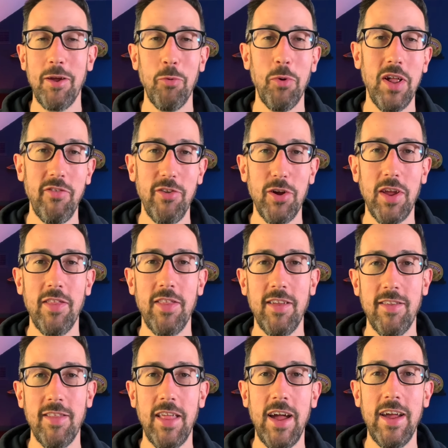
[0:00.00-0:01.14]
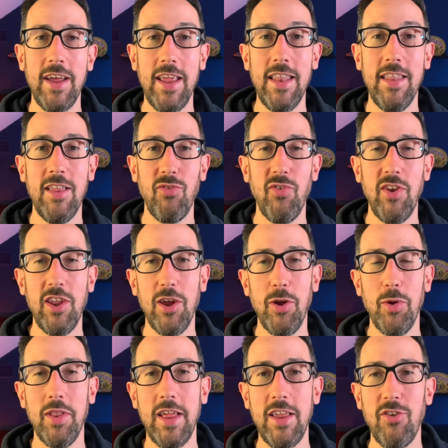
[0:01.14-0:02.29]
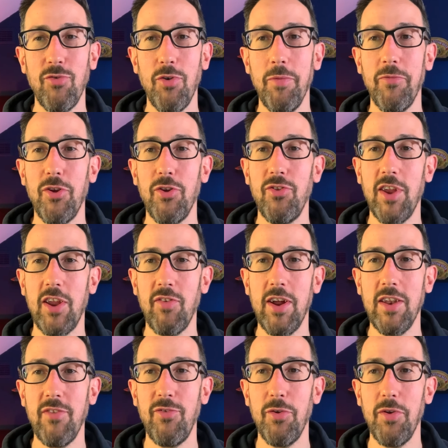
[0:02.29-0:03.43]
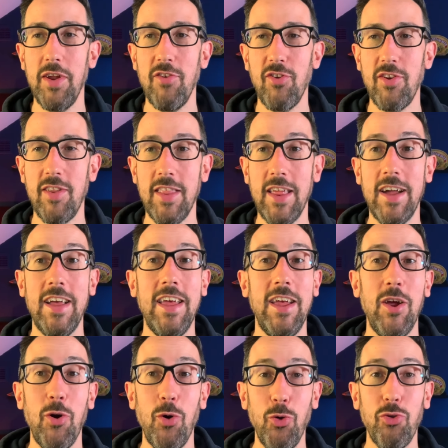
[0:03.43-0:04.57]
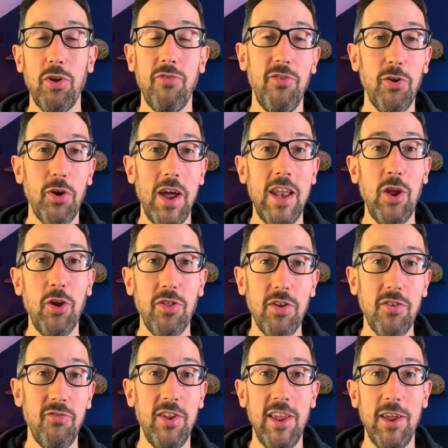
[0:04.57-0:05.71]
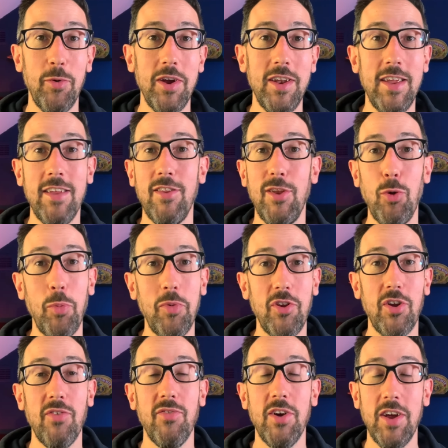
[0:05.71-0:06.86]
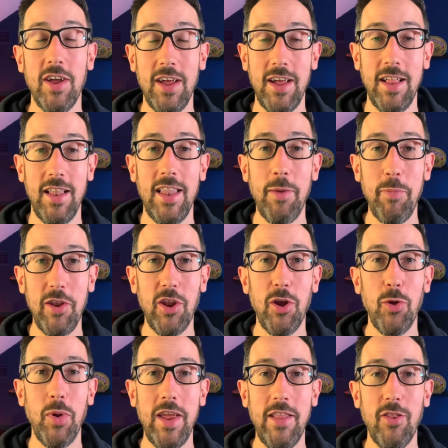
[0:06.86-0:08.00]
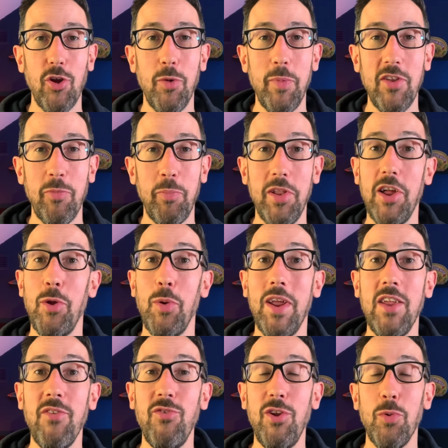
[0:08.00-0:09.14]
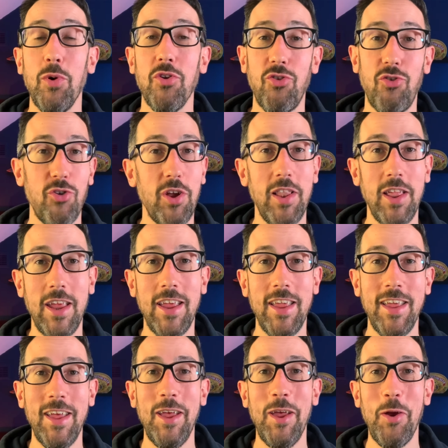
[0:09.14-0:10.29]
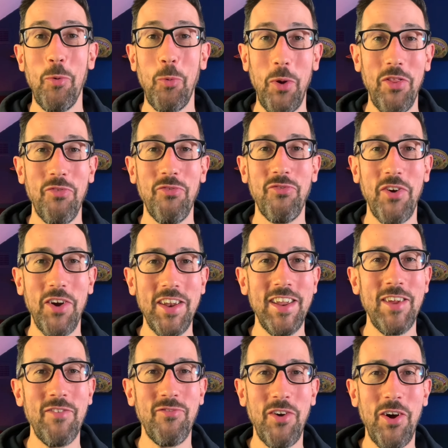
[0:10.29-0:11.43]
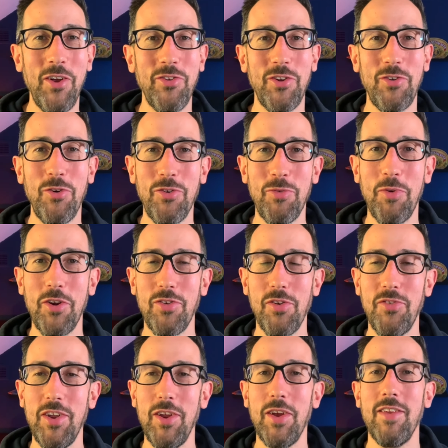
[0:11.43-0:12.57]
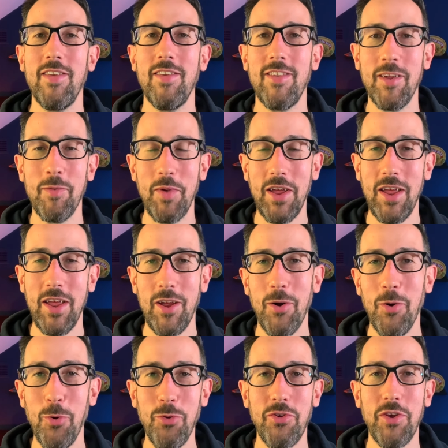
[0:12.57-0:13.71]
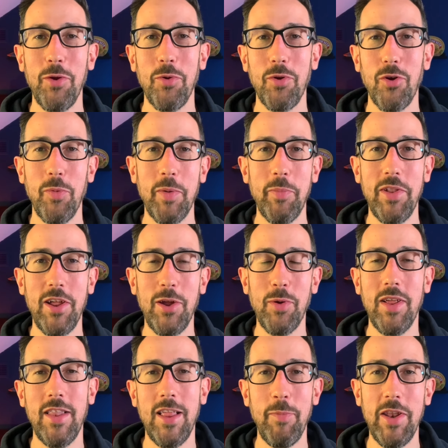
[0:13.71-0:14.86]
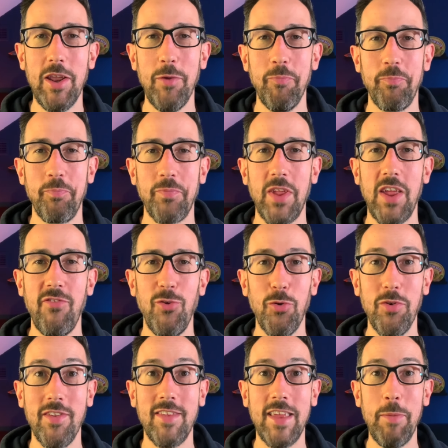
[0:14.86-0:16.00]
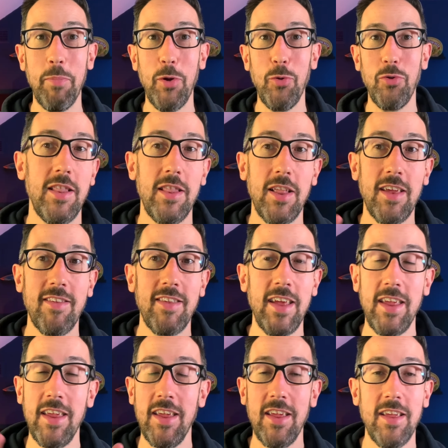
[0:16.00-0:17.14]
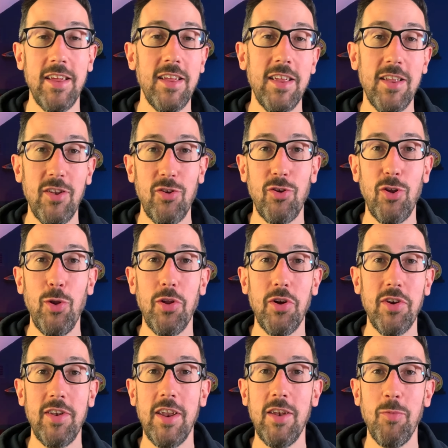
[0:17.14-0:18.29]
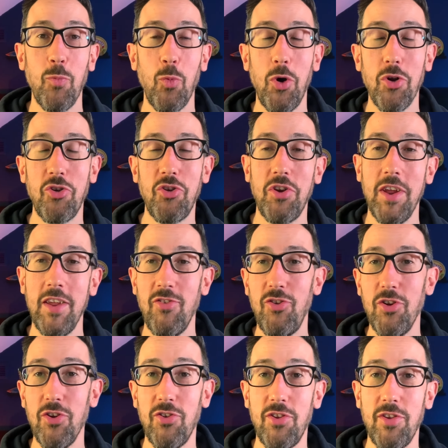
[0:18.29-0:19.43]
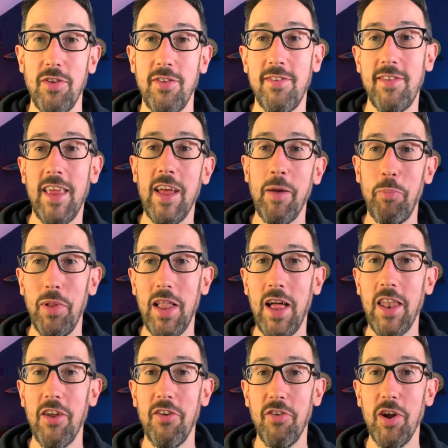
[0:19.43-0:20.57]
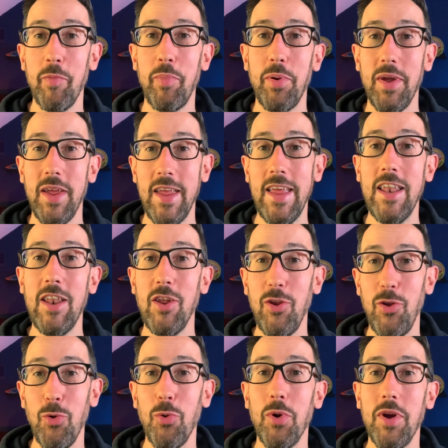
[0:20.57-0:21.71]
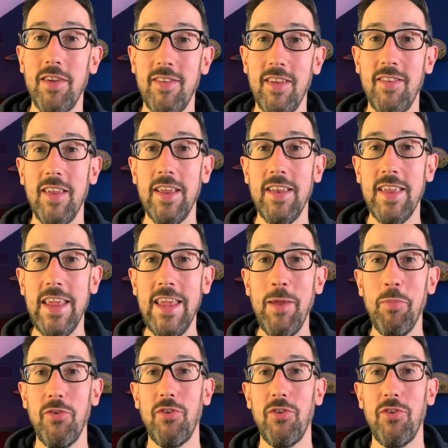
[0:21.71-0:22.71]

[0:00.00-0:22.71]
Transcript: We'll have a look at that in this video later on, so stick around if you're interested in that. Also, if you've got any other video ideas that you want me to cover, let me know in the comments below. And if you are struggling with finding files across Microsoft ecosystem, also comment below and let me know if you're in the same boat. Like I say, too long didn't watch is just set a planner up in your existing team.